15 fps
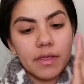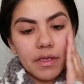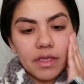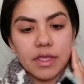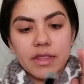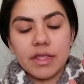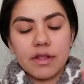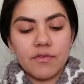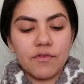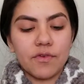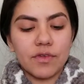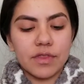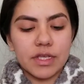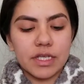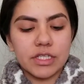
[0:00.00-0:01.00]
And then for
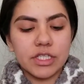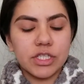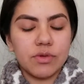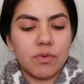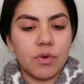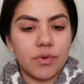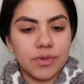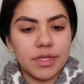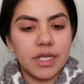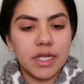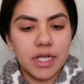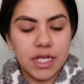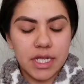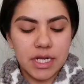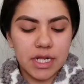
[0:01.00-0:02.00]
this, you only
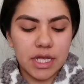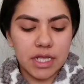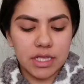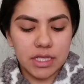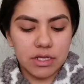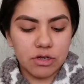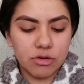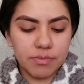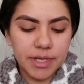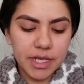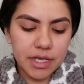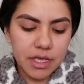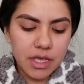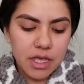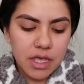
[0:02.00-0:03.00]
need a little bit.